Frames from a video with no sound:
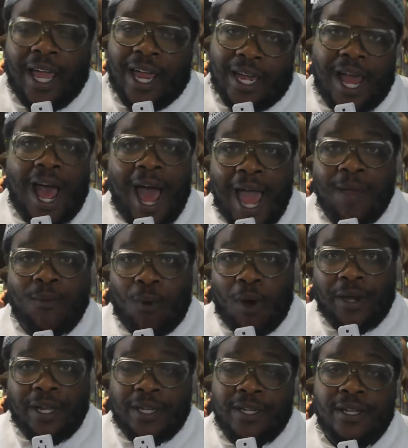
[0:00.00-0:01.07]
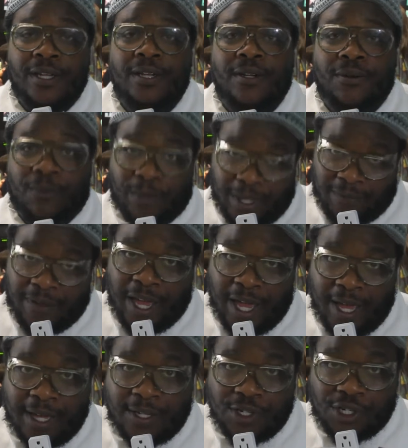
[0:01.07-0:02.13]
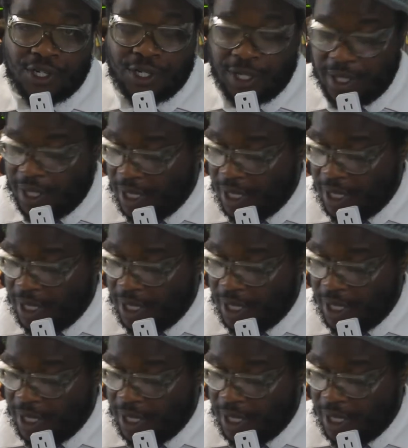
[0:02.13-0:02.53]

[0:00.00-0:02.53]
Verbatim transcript: and I wanted revenge.